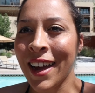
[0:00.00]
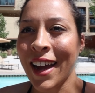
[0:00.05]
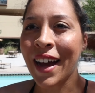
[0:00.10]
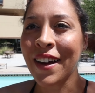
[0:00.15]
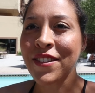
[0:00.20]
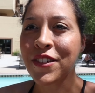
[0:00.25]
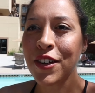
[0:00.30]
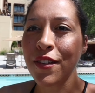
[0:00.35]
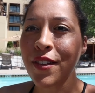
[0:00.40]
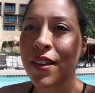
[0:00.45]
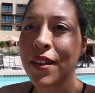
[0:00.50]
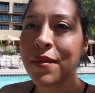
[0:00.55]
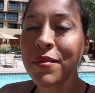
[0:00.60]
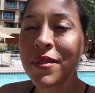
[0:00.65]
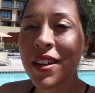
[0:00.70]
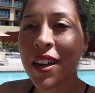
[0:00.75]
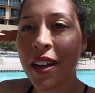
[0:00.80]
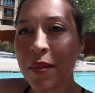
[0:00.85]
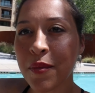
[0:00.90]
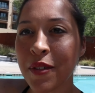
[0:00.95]
After some
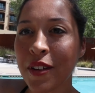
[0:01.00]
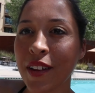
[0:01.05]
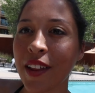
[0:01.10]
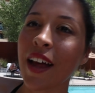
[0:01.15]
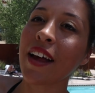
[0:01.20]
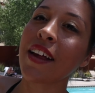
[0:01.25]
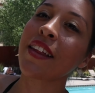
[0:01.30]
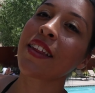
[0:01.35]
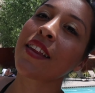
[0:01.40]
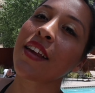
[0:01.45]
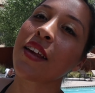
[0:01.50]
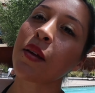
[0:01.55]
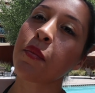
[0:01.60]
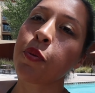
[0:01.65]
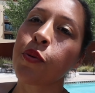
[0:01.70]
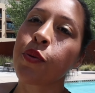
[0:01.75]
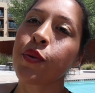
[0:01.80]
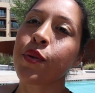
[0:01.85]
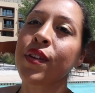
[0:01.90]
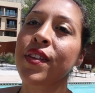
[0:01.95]
time relaxing
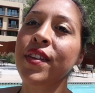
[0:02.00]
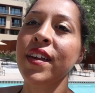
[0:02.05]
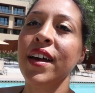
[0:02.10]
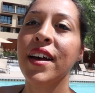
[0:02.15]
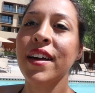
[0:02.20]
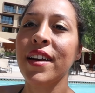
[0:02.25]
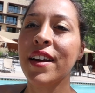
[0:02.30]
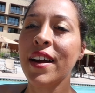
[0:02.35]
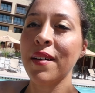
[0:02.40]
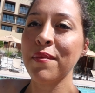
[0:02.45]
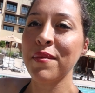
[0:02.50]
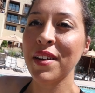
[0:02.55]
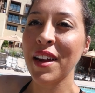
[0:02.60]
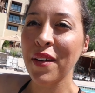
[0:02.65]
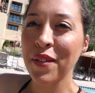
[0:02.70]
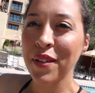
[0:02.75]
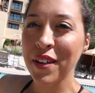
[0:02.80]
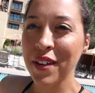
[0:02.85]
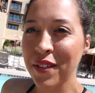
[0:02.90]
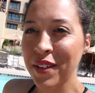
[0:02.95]
poolside, I'm
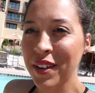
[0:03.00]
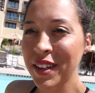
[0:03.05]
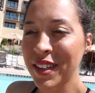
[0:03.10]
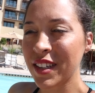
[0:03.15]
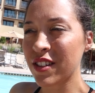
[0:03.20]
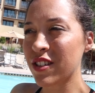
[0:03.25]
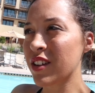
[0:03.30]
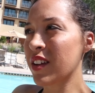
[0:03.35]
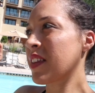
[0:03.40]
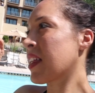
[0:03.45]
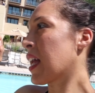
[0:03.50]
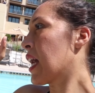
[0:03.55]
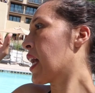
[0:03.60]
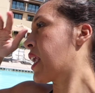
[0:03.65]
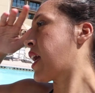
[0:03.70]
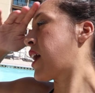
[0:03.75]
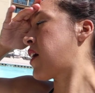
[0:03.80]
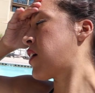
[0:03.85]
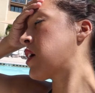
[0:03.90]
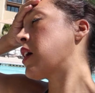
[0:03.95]
now going to just head
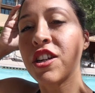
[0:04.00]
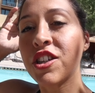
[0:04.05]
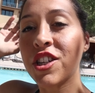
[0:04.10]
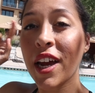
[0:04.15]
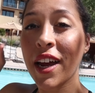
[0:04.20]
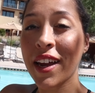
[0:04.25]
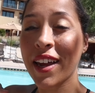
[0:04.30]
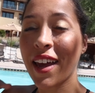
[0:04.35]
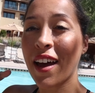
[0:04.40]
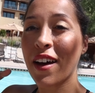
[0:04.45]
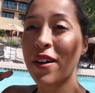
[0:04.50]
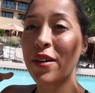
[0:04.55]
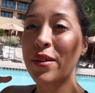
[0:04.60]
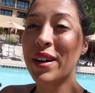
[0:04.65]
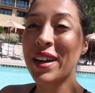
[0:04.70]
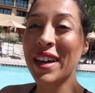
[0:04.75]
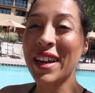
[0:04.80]
out, check out,